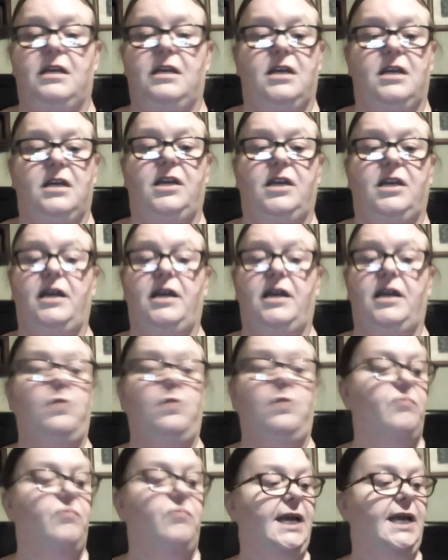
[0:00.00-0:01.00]
you
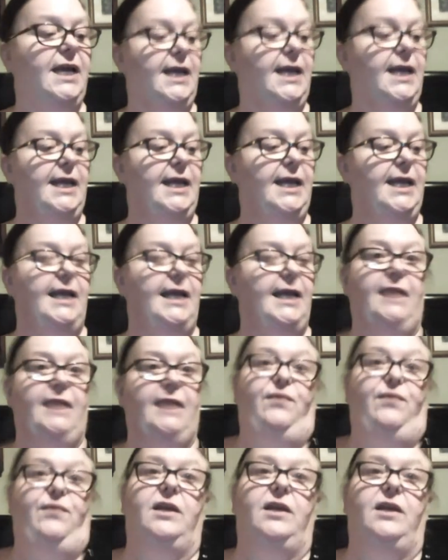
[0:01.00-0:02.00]
know, if
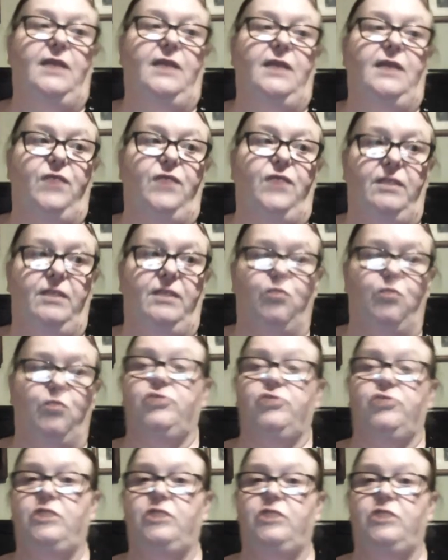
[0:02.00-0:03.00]
you want
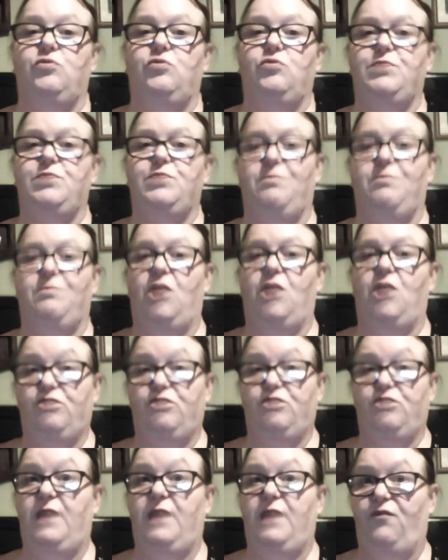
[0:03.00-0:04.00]
to use
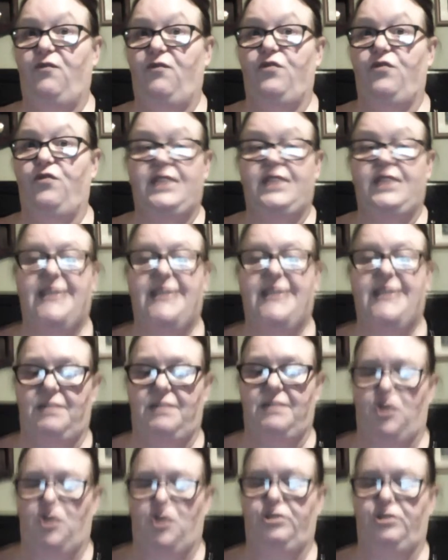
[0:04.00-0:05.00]
marshmallow fluff instead of
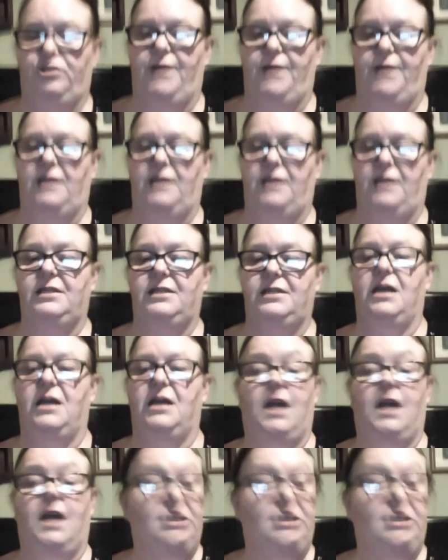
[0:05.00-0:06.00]
marshmallows,
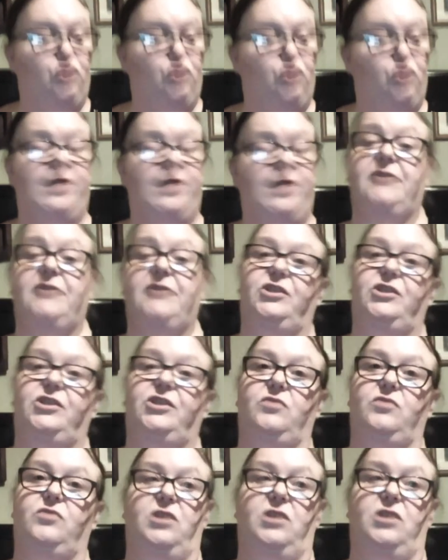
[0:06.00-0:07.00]
it's all right to do
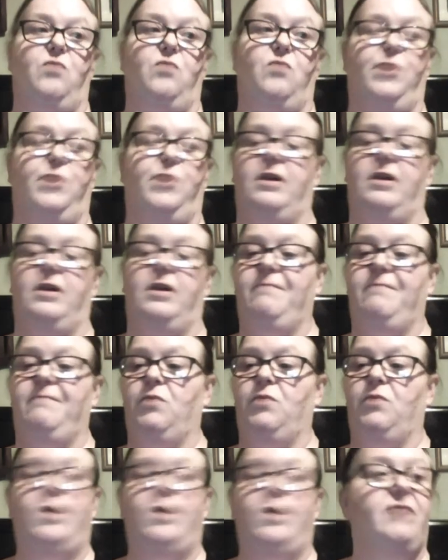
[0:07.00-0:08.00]
so. But
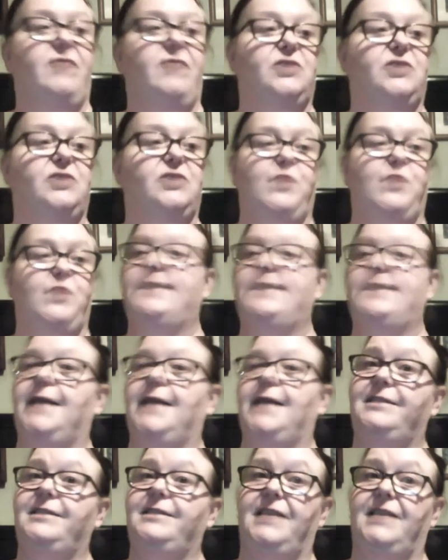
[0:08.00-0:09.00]
whereas we
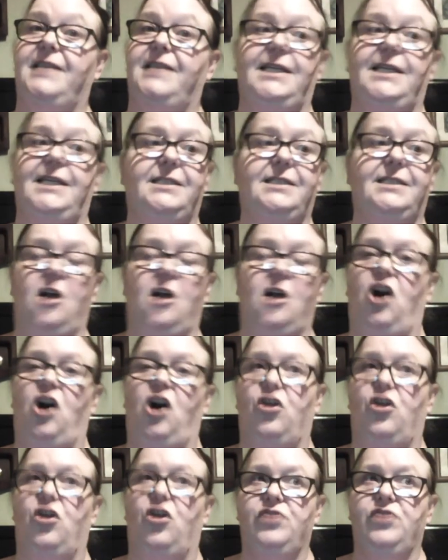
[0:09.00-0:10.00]
scatter these
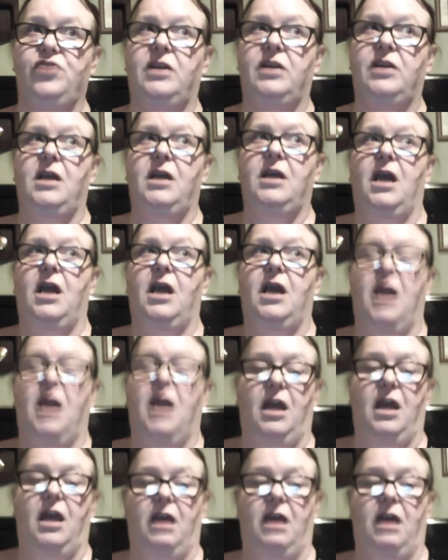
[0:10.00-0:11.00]
on
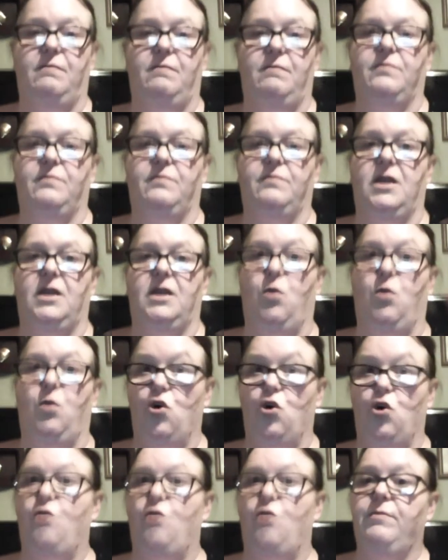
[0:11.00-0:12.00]
a
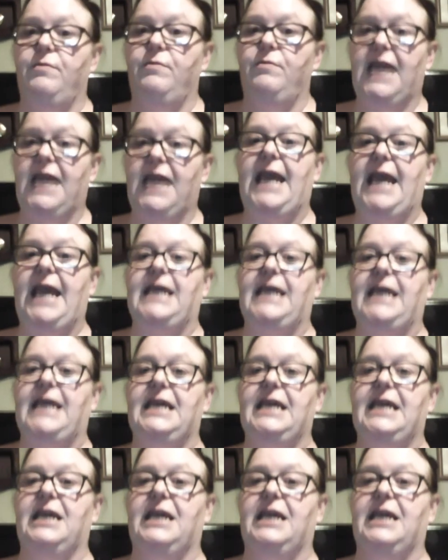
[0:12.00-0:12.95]
warm cake,